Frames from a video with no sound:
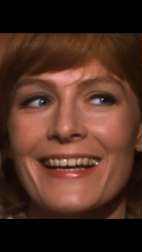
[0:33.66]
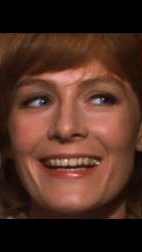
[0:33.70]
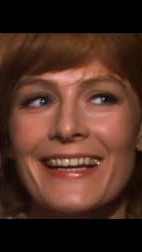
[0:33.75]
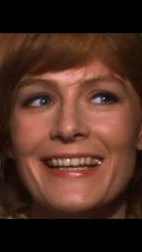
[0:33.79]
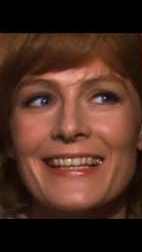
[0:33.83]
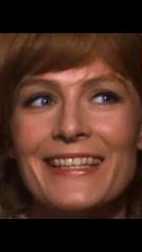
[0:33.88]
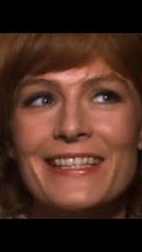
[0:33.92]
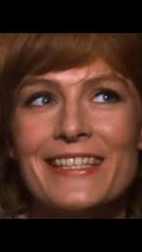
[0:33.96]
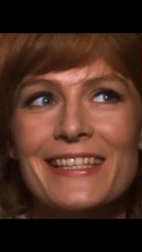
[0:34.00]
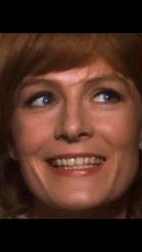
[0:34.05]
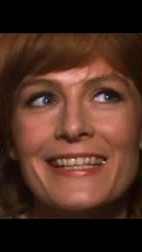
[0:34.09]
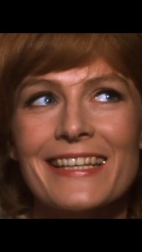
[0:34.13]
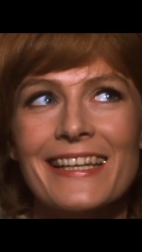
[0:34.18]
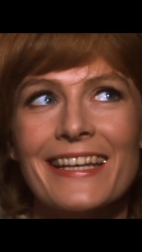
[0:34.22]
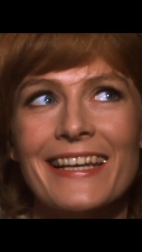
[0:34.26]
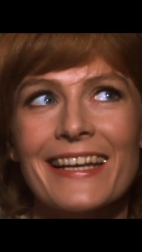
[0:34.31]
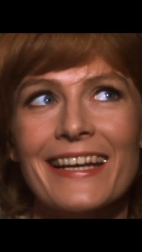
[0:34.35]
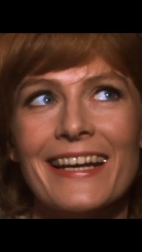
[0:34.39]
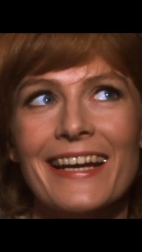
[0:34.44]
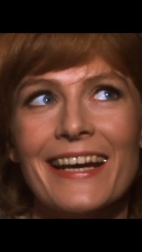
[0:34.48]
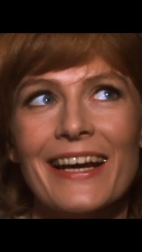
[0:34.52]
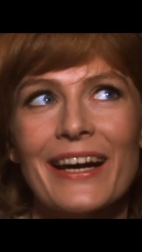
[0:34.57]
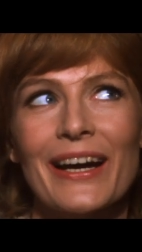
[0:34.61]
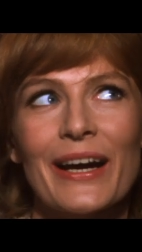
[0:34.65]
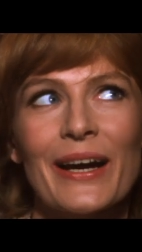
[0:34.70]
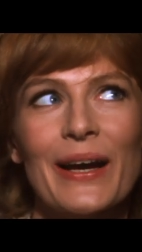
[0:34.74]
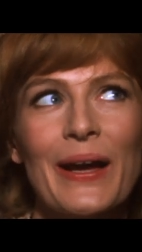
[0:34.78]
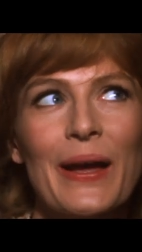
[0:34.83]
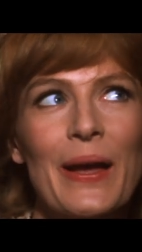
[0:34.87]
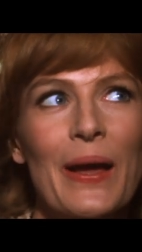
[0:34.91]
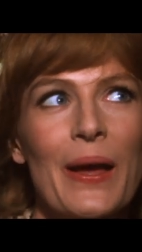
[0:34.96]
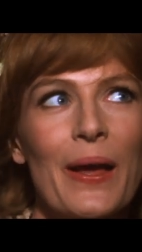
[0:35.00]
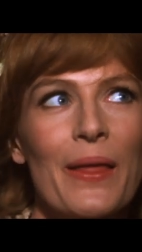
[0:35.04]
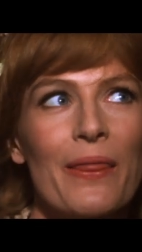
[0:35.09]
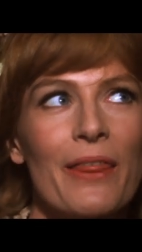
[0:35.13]
it's here,
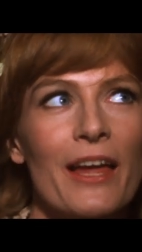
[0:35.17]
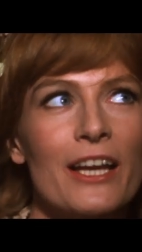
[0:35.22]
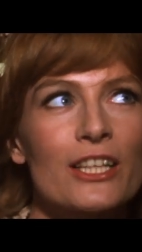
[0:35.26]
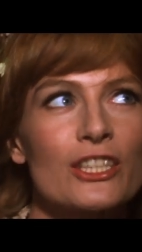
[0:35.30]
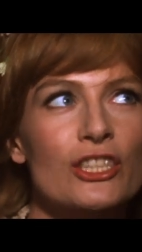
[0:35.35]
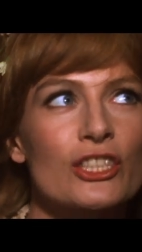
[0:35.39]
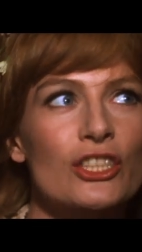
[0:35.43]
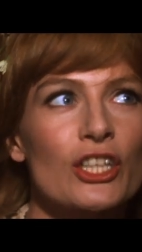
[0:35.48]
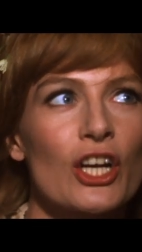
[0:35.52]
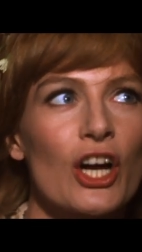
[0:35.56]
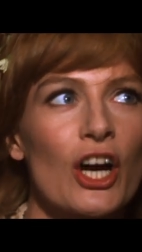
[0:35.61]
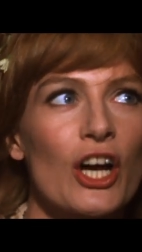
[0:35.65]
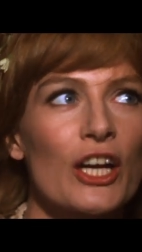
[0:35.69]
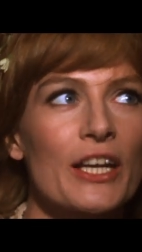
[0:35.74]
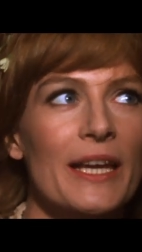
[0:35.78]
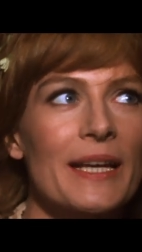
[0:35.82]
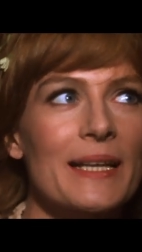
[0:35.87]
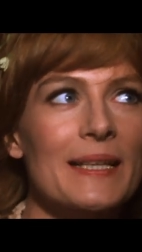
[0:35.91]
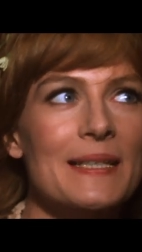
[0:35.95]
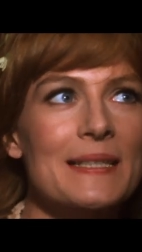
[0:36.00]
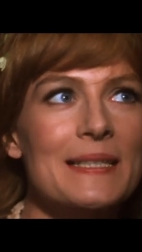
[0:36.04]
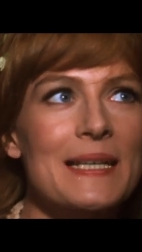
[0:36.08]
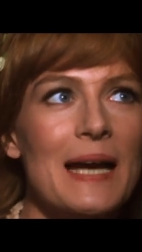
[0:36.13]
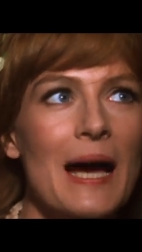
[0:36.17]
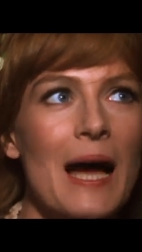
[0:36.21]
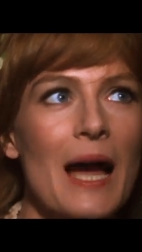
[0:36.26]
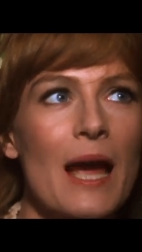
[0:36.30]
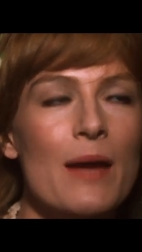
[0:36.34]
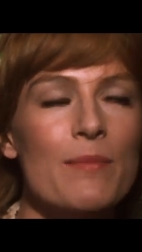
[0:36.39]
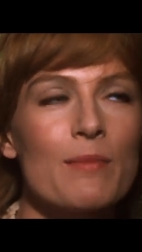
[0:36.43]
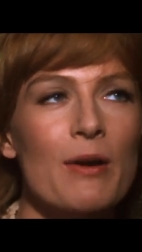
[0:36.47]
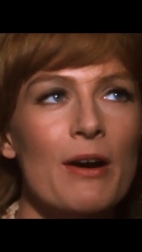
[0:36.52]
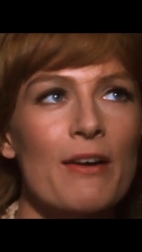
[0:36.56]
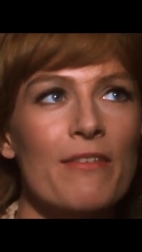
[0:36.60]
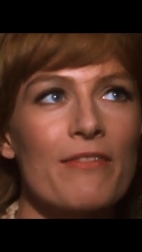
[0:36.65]
that shocking
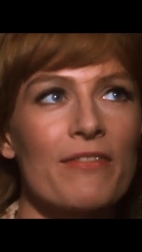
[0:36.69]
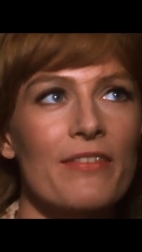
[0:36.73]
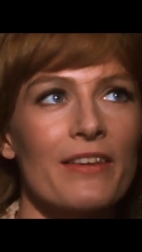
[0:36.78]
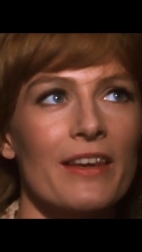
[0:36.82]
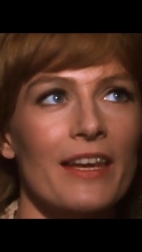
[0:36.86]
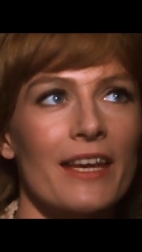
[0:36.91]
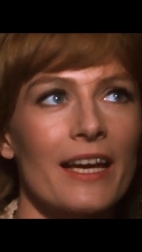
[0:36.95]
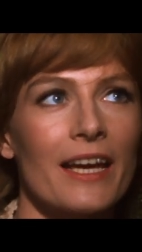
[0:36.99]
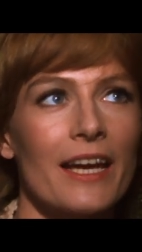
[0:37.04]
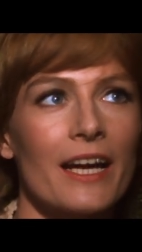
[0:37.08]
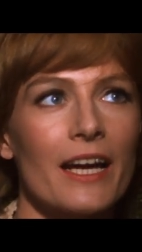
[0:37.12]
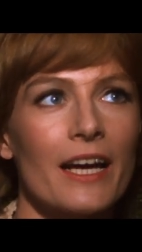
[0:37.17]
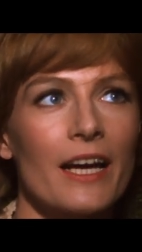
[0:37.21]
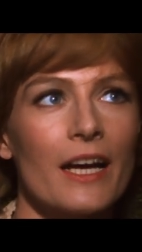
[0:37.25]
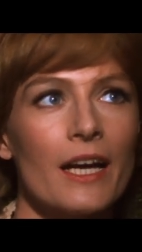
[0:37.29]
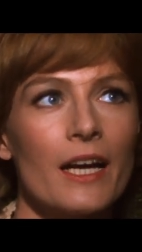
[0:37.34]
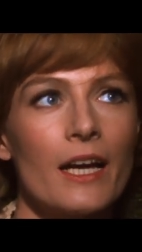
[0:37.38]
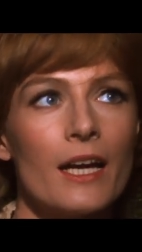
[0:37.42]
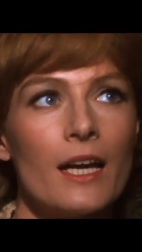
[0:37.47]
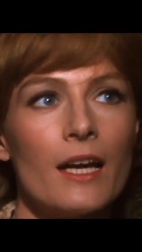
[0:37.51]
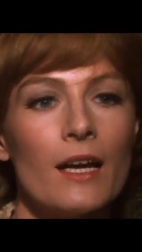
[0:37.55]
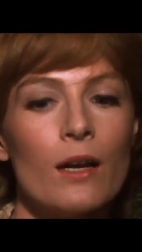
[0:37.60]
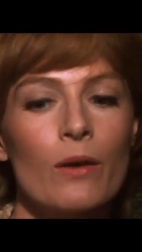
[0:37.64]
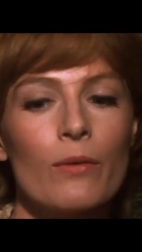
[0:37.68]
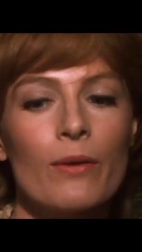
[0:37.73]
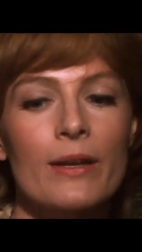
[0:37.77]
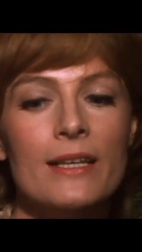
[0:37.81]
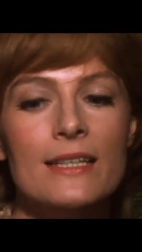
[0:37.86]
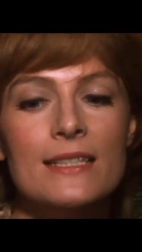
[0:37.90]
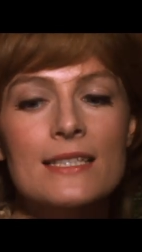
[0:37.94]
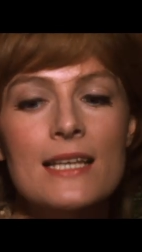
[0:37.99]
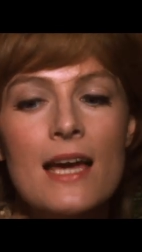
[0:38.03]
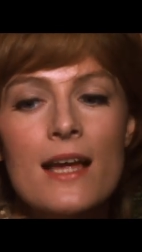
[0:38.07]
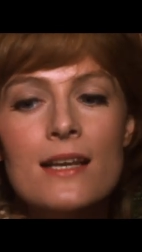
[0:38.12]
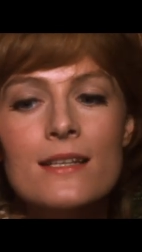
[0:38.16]
time of year
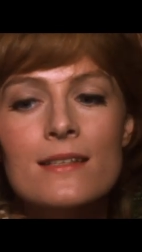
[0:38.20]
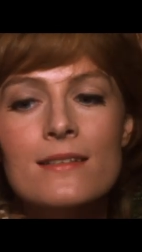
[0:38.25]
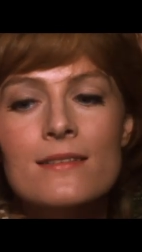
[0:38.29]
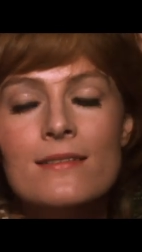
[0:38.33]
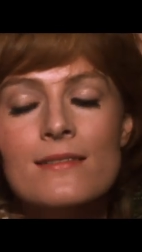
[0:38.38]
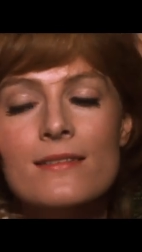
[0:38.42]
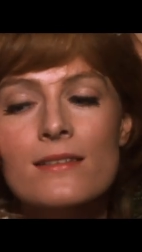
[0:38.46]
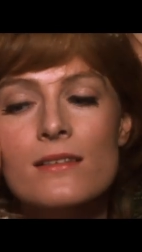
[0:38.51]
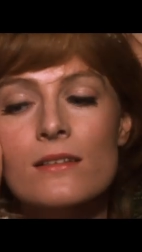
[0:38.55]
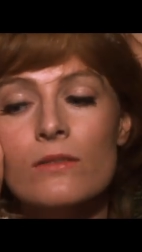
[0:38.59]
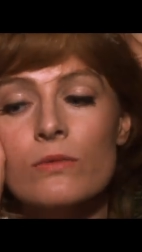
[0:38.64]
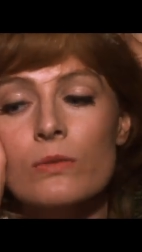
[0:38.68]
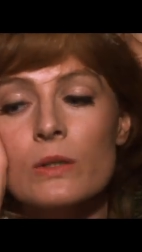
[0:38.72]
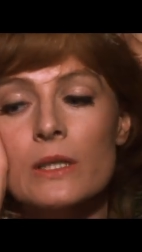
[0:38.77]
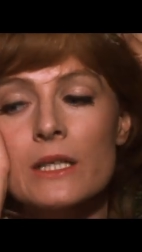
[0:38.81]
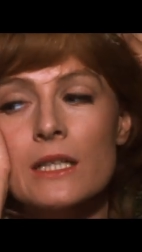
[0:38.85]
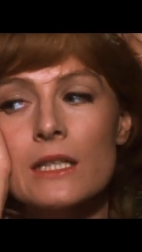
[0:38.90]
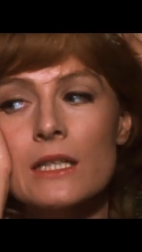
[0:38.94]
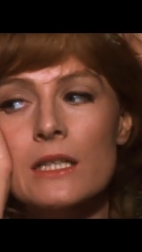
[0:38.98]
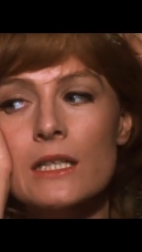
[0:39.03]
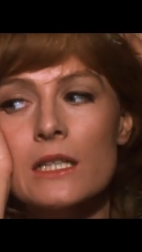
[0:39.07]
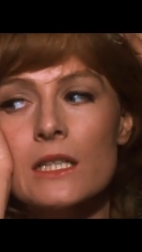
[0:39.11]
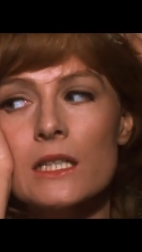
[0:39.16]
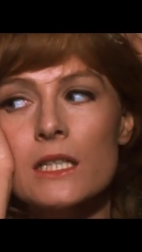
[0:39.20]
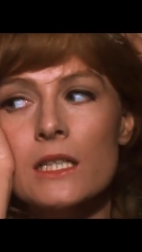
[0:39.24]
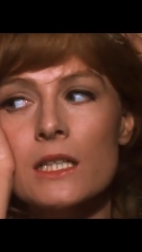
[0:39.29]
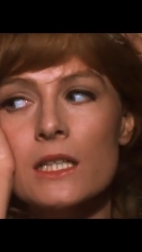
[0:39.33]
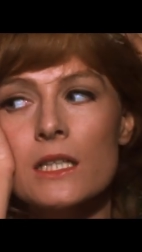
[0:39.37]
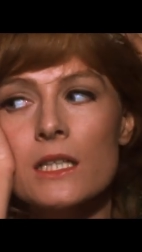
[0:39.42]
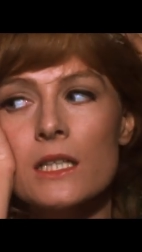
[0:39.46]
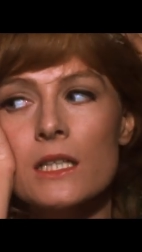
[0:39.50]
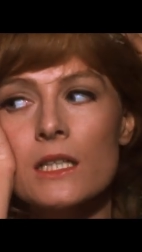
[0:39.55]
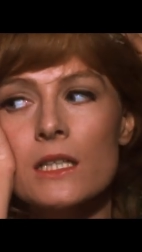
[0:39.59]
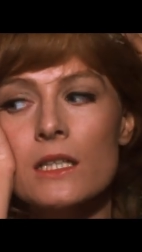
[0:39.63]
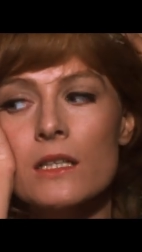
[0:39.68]
when tons of wicked
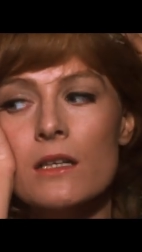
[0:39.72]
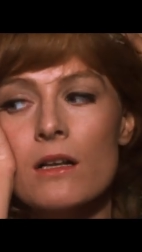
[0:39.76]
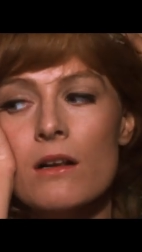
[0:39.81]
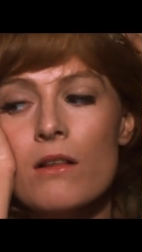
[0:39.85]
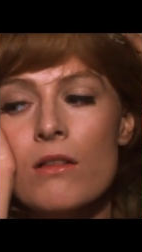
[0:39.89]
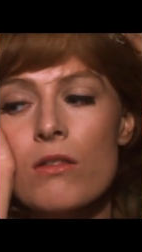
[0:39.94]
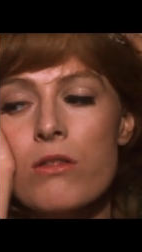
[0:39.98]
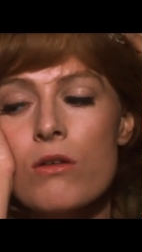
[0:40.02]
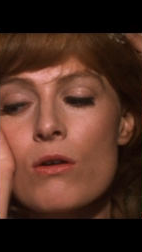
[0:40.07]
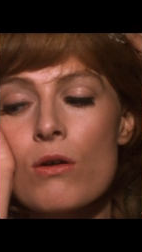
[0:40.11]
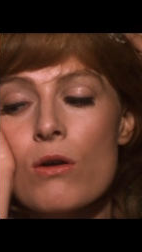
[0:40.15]
little